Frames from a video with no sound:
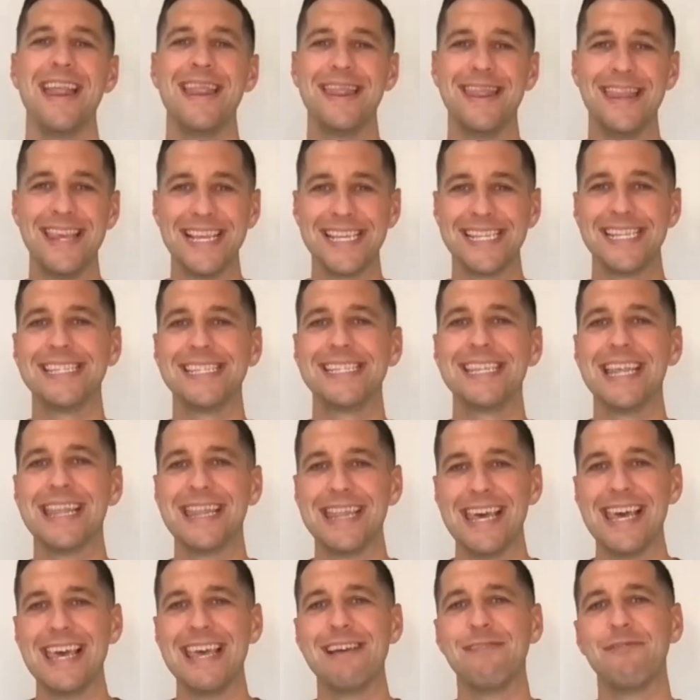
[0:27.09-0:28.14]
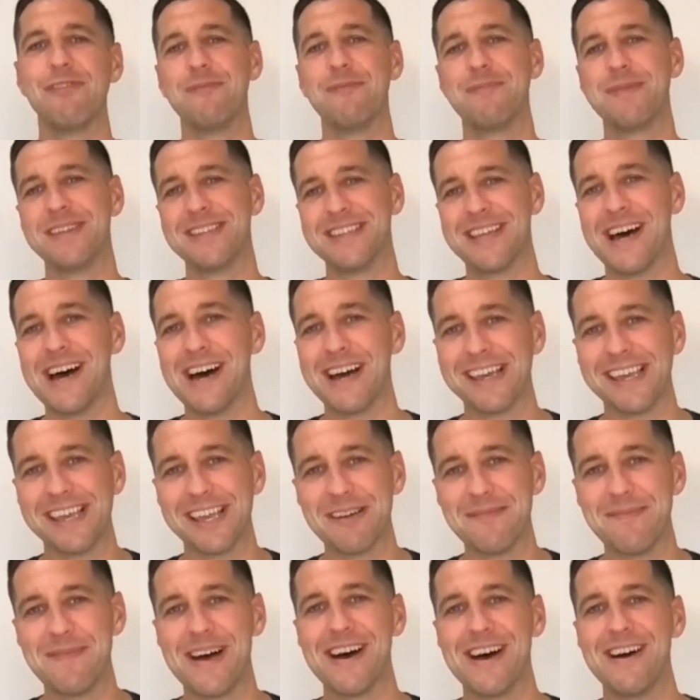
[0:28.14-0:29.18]
This is the thing we've been talking
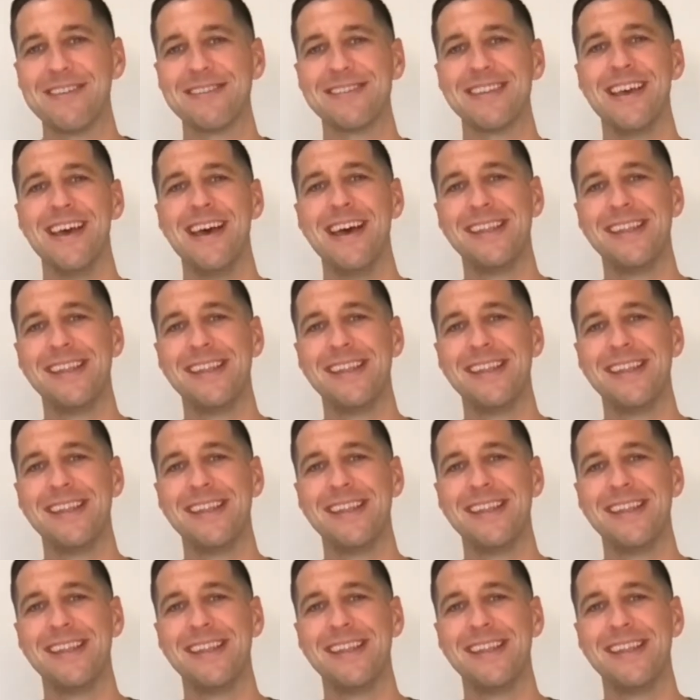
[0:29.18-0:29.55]
about.